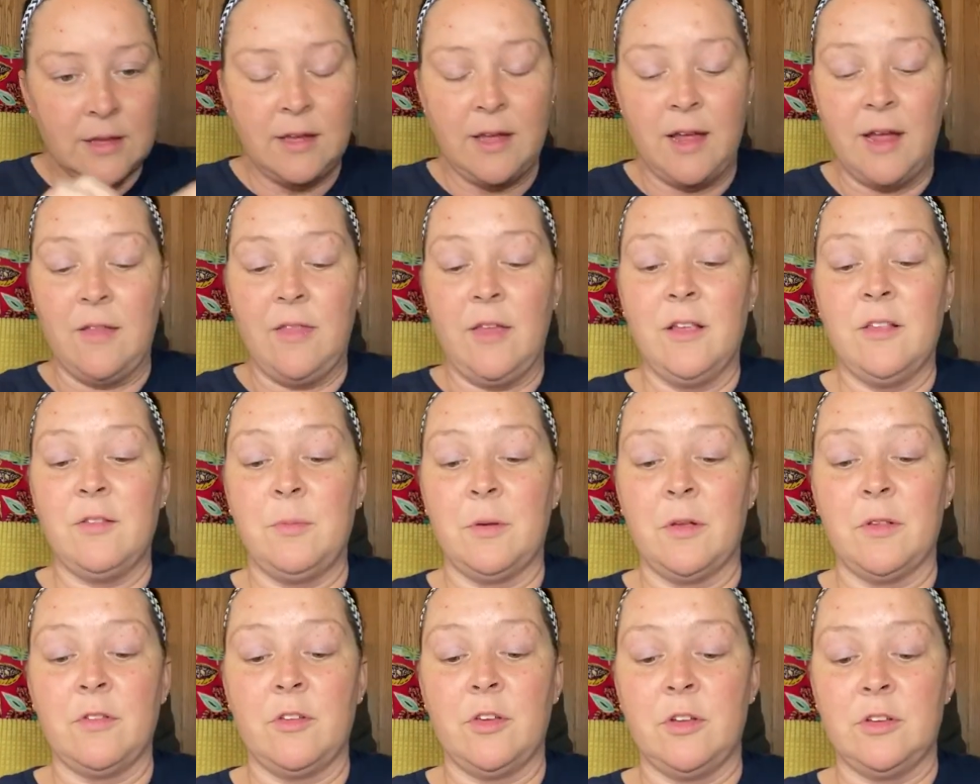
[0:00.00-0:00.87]
Yeah, that
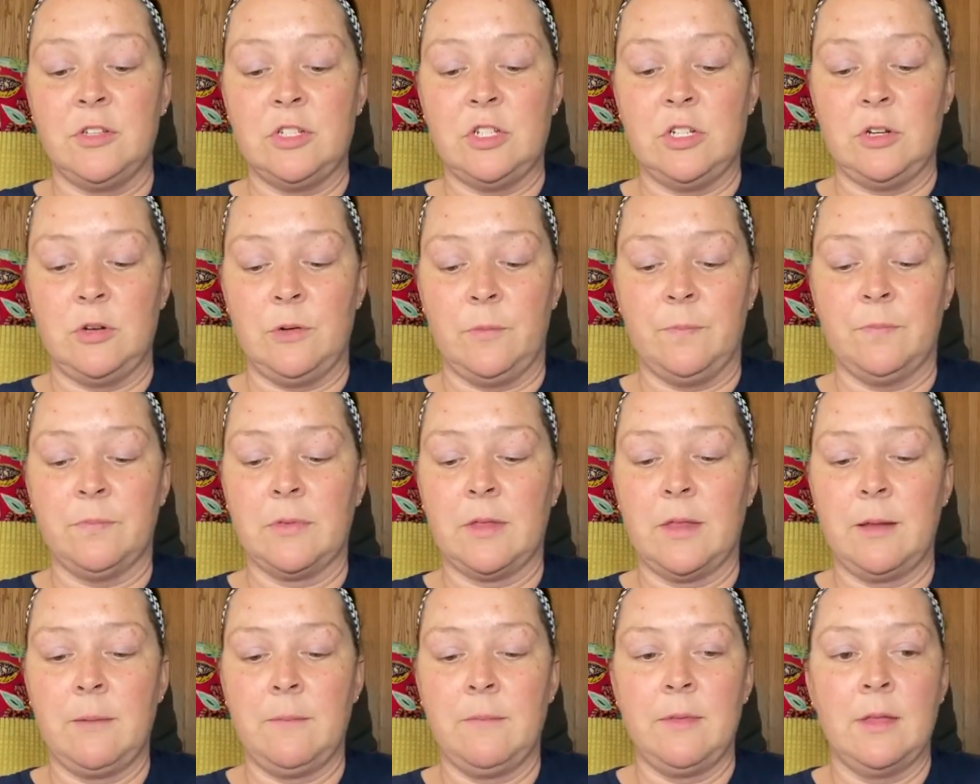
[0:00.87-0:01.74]
smells good too.
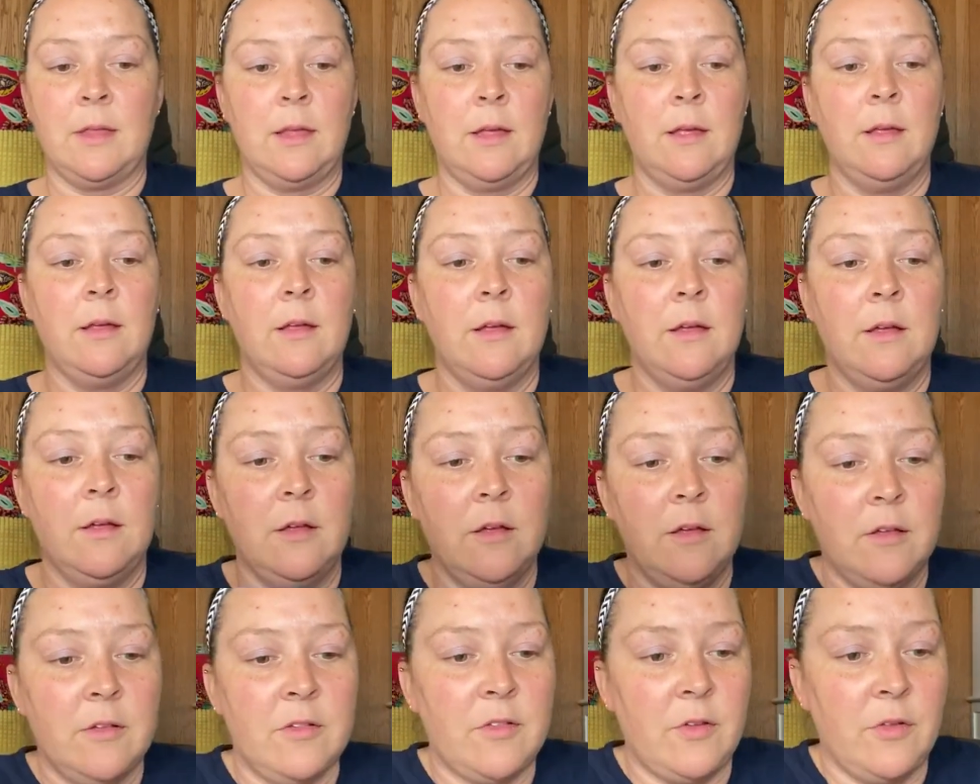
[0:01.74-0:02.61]

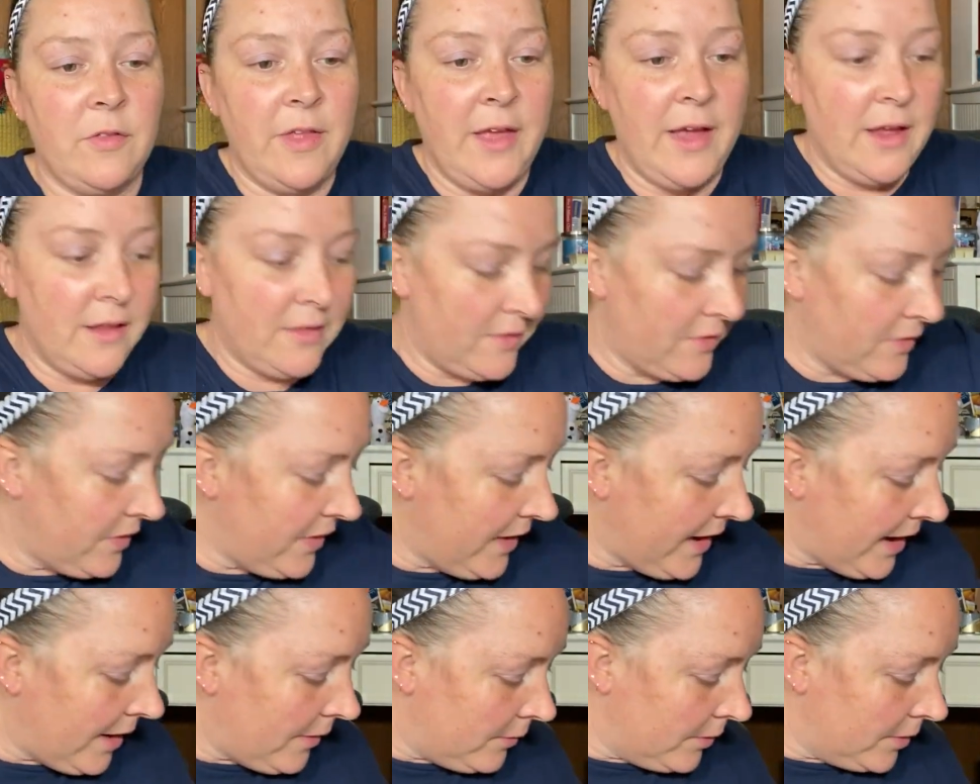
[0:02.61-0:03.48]
So that's
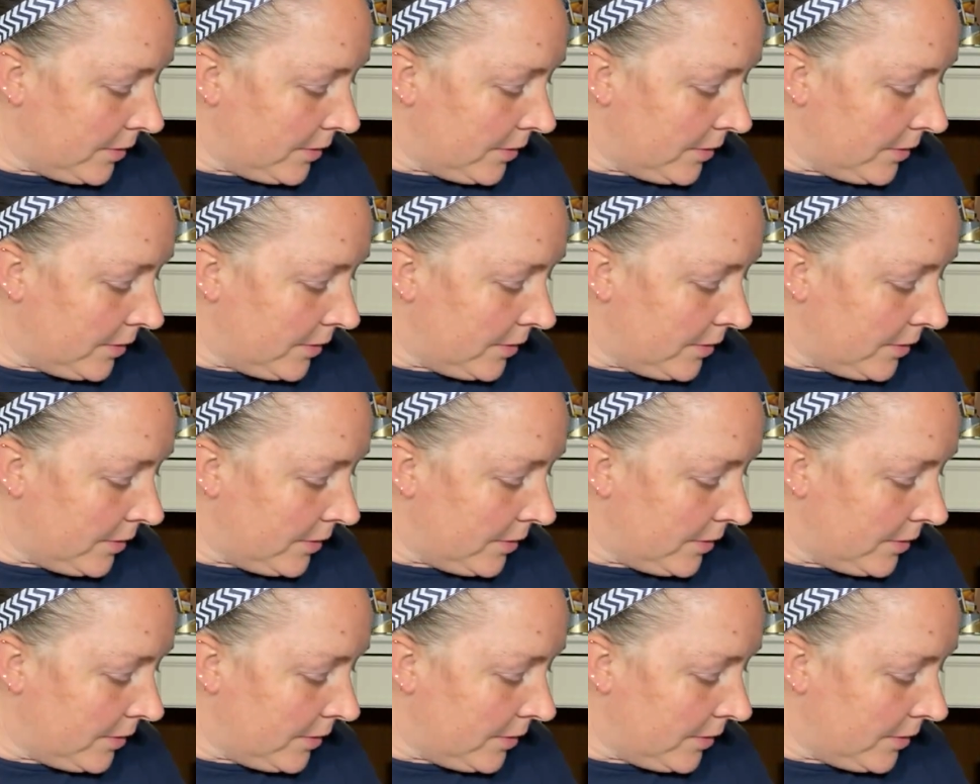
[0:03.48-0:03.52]
that